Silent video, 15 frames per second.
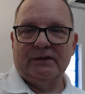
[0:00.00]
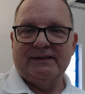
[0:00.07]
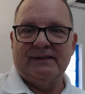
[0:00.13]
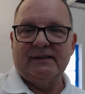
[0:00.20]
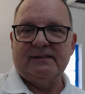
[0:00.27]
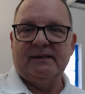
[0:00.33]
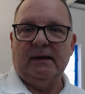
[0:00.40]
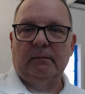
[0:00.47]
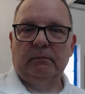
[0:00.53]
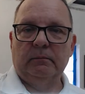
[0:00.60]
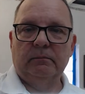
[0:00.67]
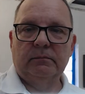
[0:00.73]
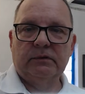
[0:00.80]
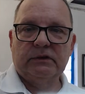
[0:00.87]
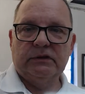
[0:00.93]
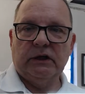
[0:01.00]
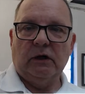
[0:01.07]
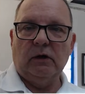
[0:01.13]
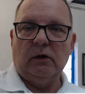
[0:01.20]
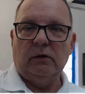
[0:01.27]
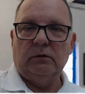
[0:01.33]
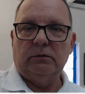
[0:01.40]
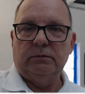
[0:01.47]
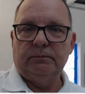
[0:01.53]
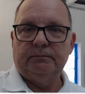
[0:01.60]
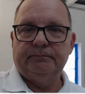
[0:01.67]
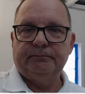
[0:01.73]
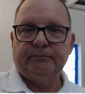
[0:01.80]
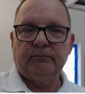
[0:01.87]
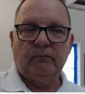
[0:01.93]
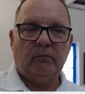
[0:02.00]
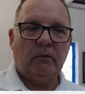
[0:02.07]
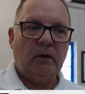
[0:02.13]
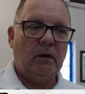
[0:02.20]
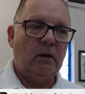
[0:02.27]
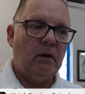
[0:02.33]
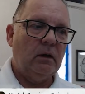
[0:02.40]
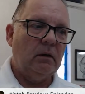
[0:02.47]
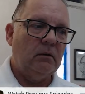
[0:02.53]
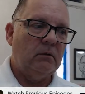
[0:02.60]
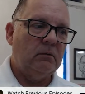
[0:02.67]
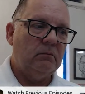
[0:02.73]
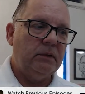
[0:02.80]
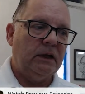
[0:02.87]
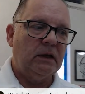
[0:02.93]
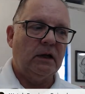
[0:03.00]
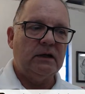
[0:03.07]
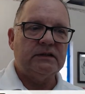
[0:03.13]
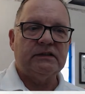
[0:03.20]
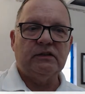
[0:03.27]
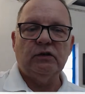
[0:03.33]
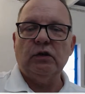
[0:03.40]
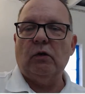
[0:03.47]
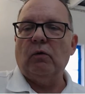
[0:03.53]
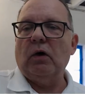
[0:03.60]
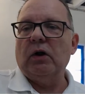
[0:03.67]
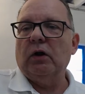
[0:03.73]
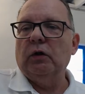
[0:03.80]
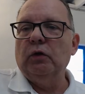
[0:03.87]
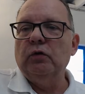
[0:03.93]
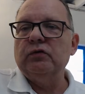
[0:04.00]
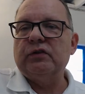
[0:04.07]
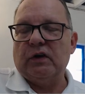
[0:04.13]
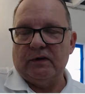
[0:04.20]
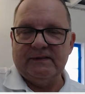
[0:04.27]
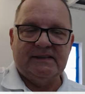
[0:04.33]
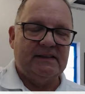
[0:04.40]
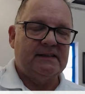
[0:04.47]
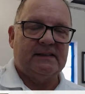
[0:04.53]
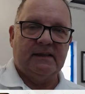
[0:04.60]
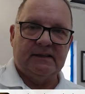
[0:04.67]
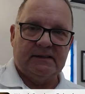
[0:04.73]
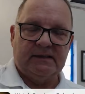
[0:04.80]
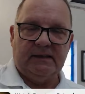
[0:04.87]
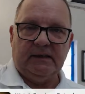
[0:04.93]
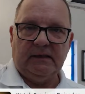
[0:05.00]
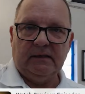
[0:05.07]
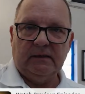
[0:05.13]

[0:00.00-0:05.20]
system. So because you don't want to lose consistency.